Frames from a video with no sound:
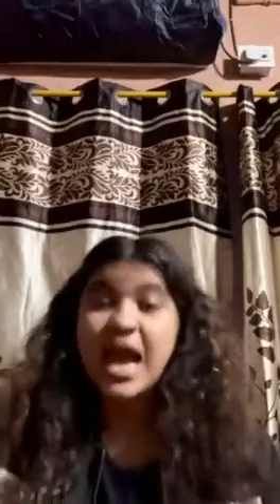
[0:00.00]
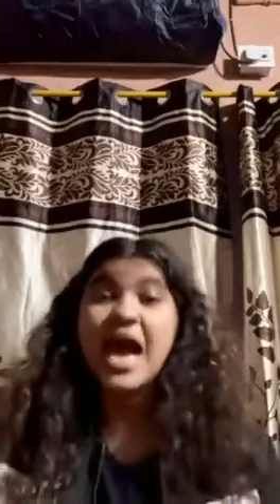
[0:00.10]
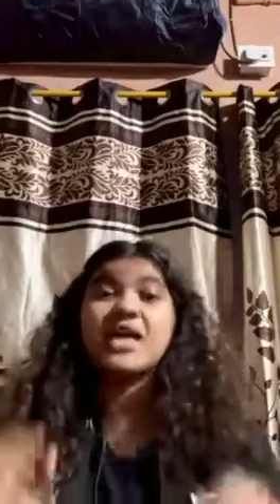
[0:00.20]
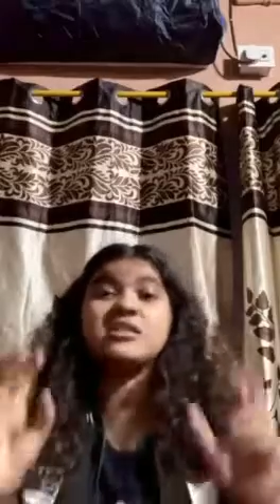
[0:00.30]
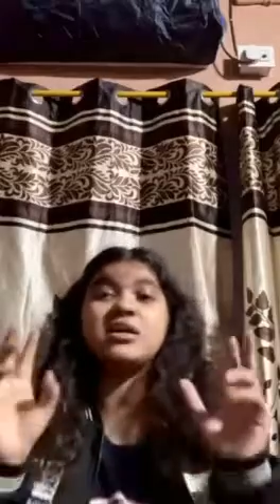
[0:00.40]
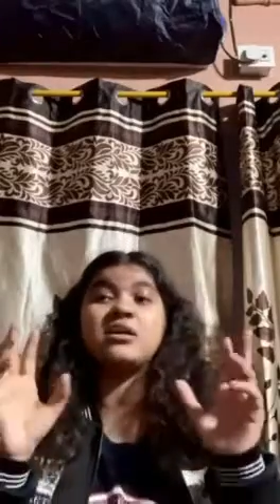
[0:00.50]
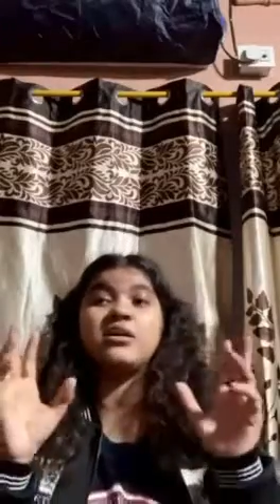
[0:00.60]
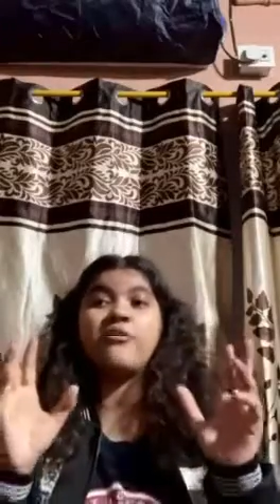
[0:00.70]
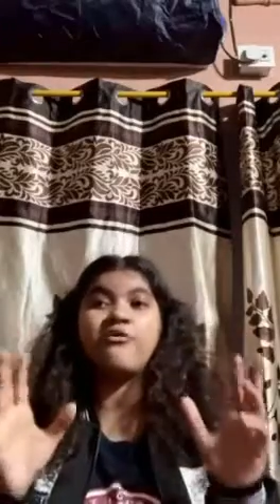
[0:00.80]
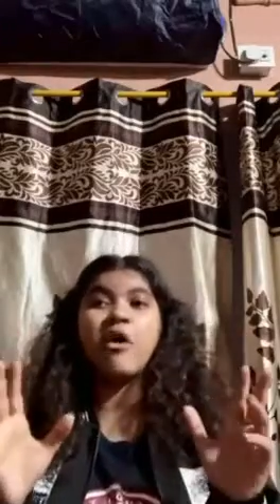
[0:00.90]
as a
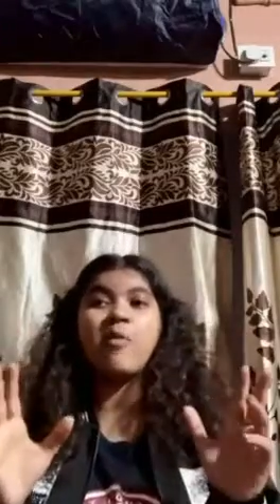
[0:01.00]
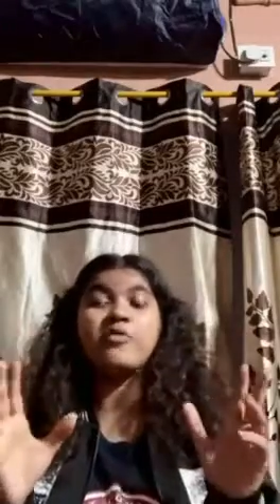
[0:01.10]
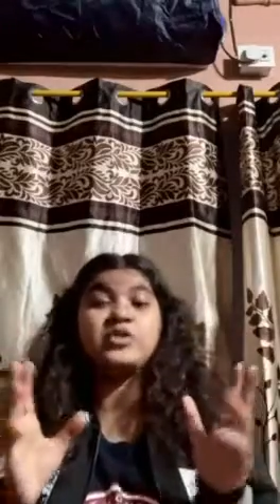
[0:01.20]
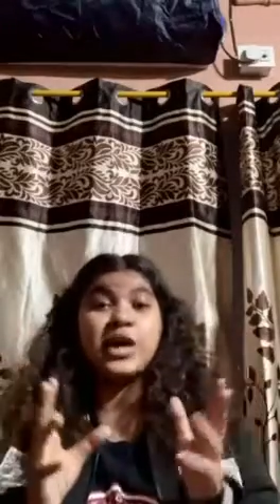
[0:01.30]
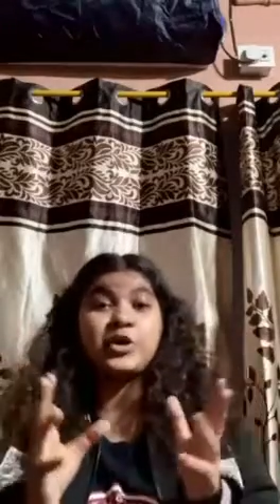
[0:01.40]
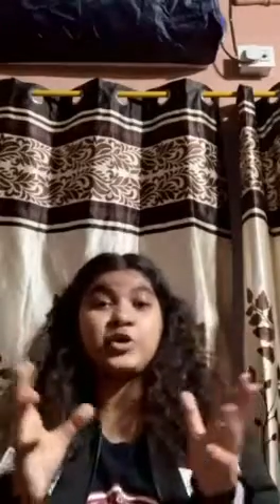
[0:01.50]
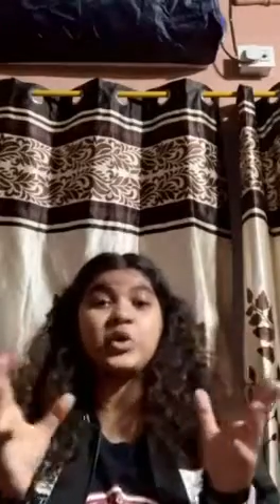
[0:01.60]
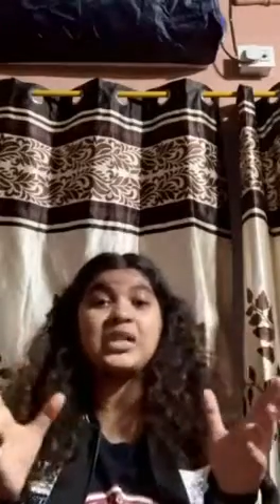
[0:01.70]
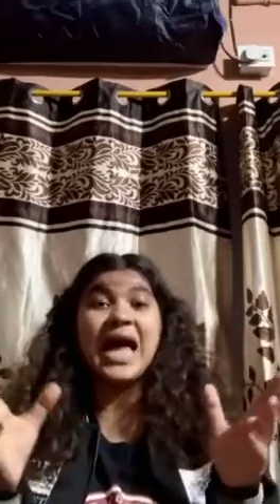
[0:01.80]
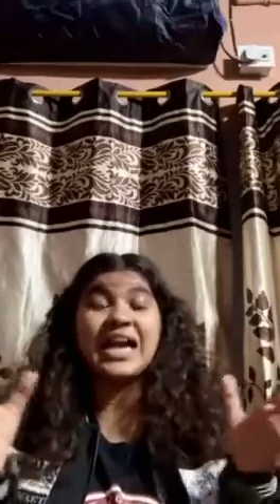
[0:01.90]
form of
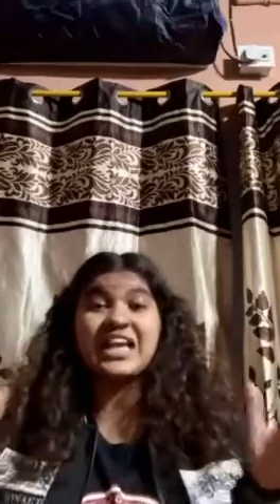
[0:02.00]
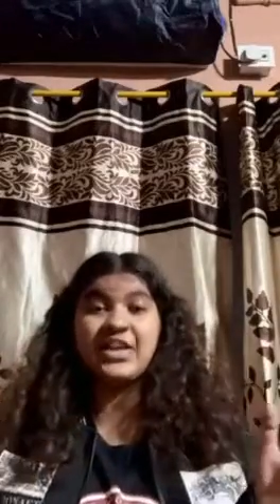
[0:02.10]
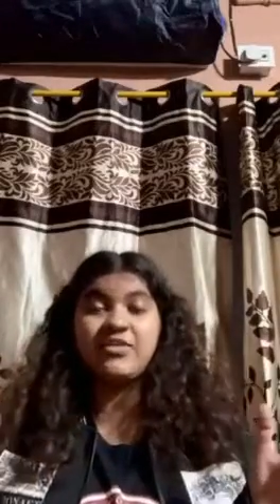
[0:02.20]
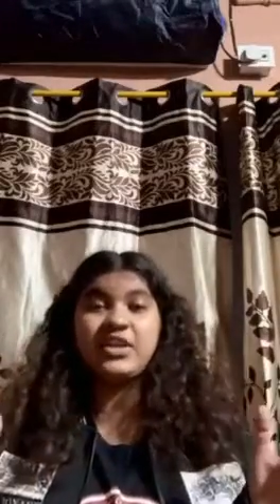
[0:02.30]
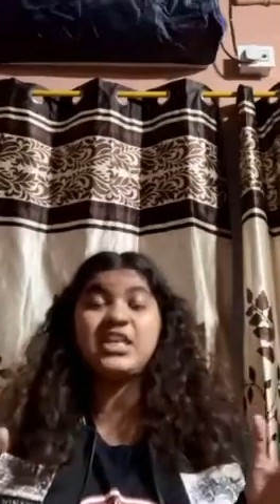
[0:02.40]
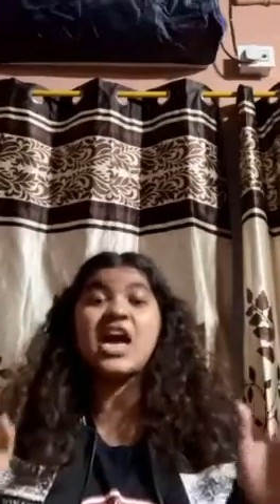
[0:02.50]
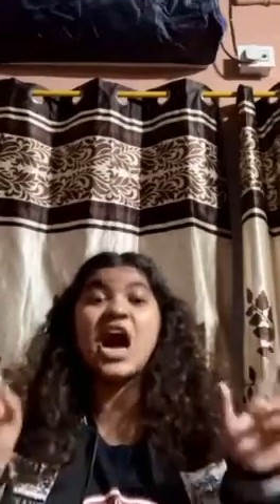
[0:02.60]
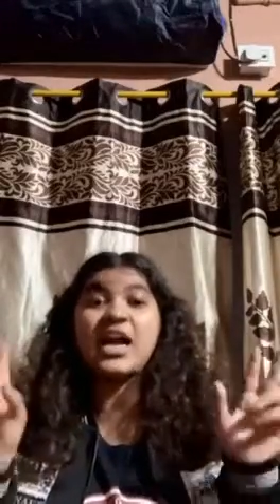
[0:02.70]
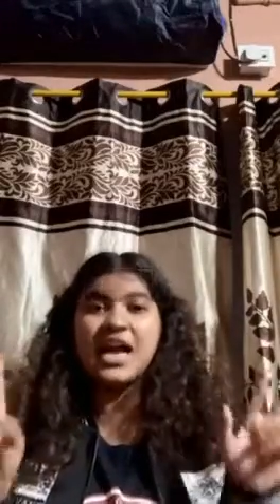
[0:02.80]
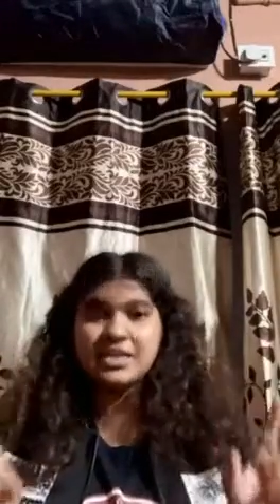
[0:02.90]
sexual activity
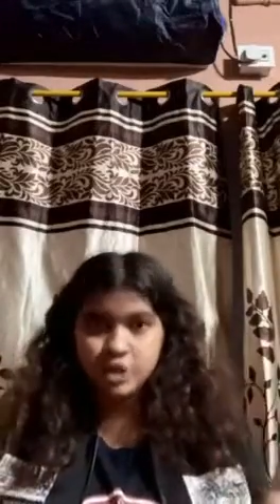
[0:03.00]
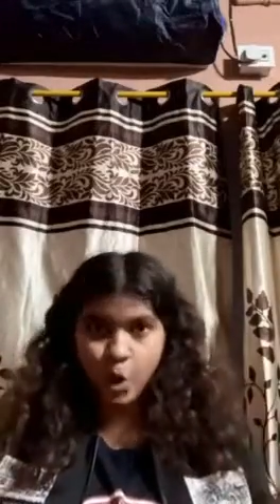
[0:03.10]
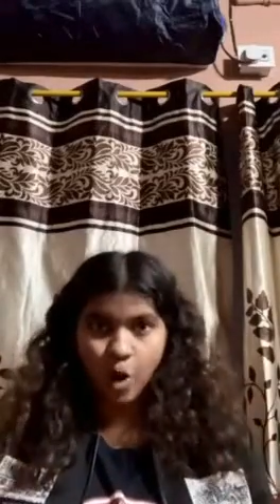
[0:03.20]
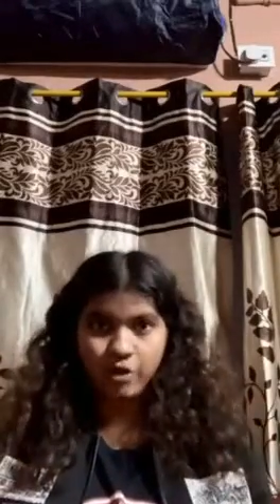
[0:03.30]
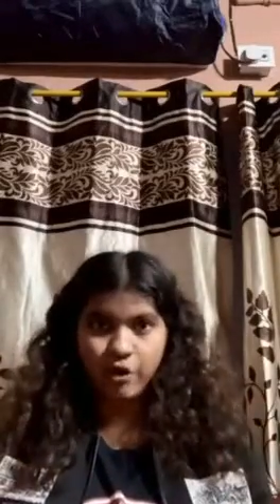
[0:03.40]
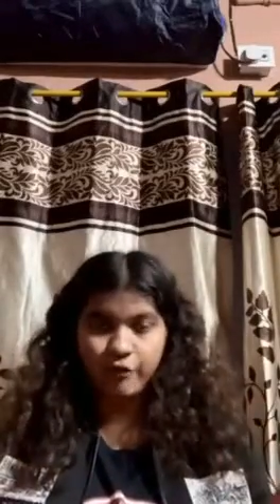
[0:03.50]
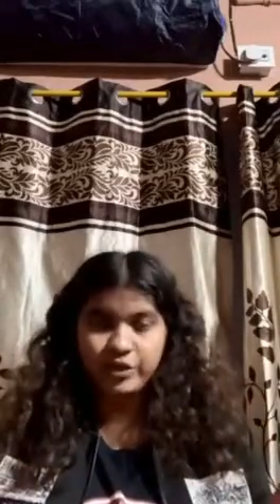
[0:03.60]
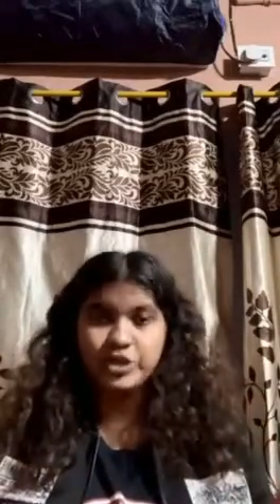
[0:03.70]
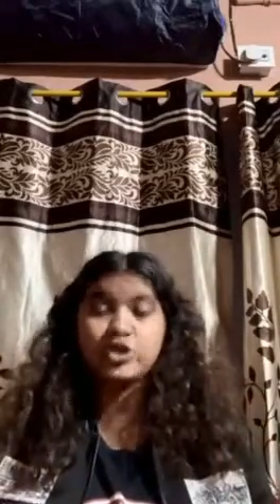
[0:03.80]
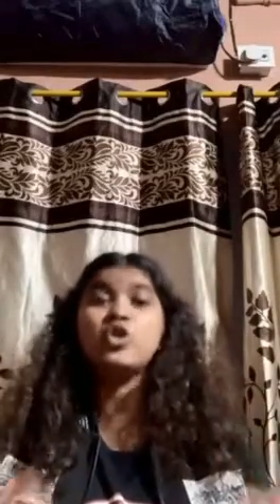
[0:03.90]
against the order of nature.